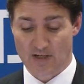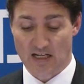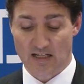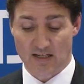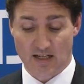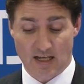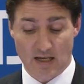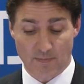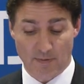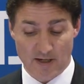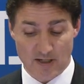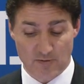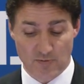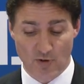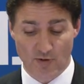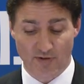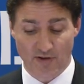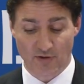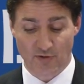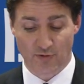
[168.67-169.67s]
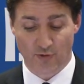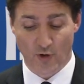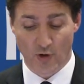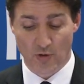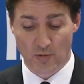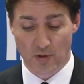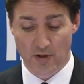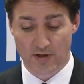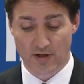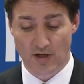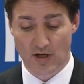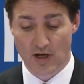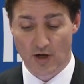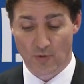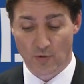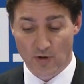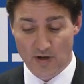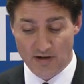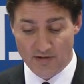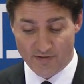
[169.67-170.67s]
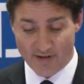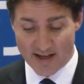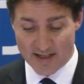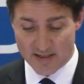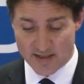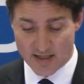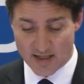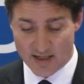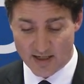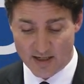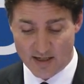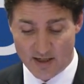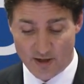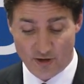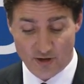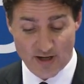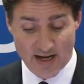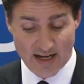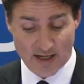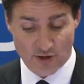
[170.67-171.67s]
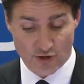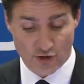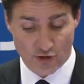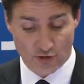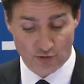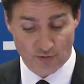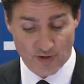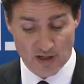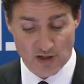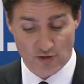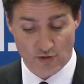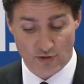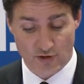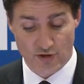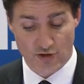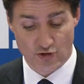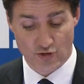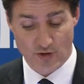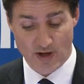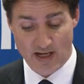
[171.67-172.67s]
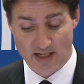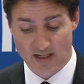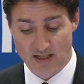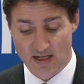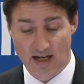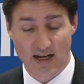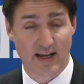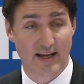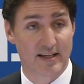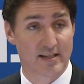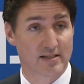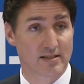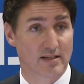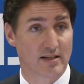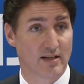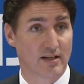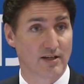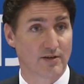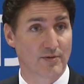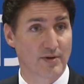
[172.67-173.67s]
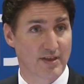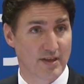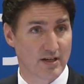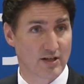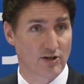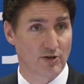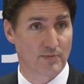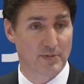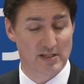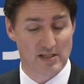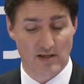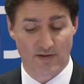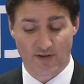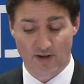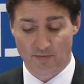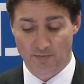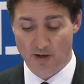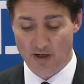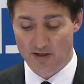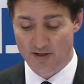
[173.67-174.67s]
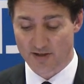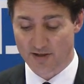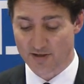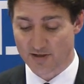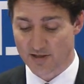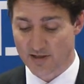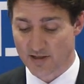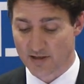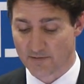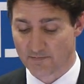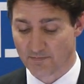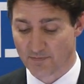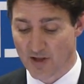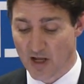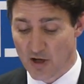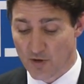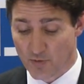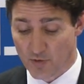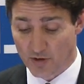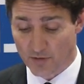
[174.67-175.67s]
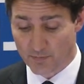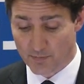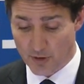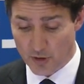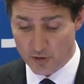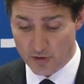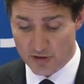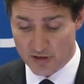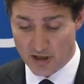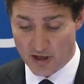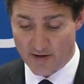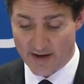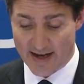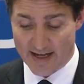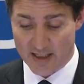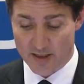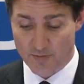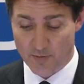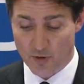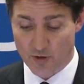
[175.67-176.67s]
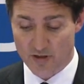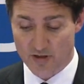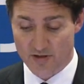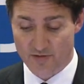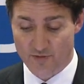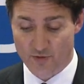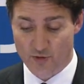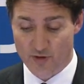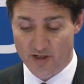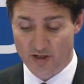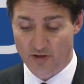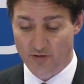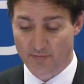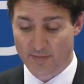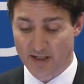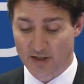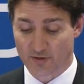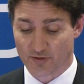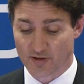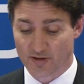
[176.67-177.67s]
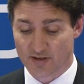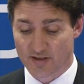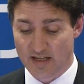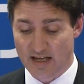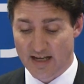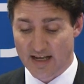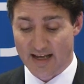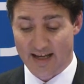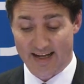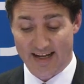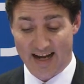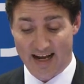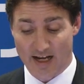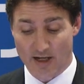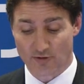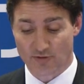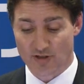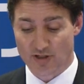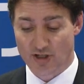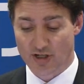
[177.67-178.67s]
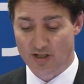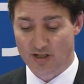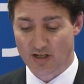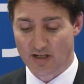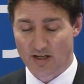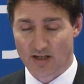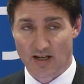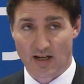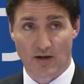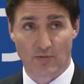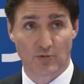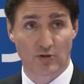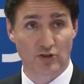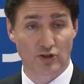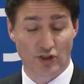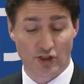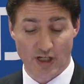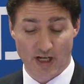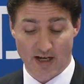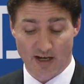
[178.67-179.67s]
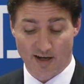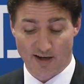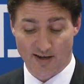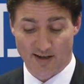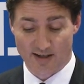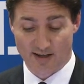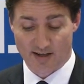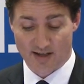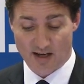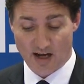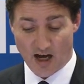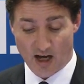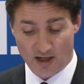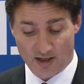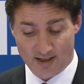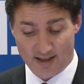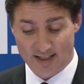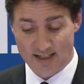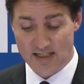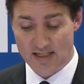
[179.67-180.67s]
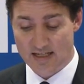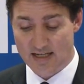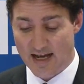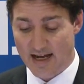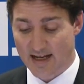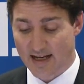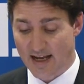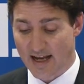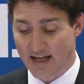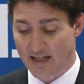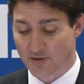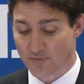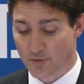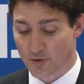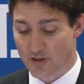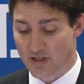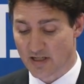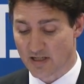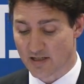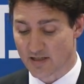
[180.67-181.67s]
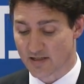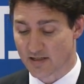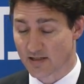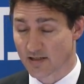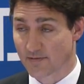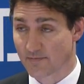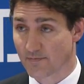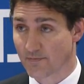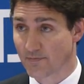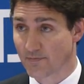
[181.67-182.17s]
To keep us moving forward, we're investing in our natural resource trade ties with Indo-Pacific partners. We'll boost our exports of critical minerals and hydrogen, and we'll share our clean tech expertise.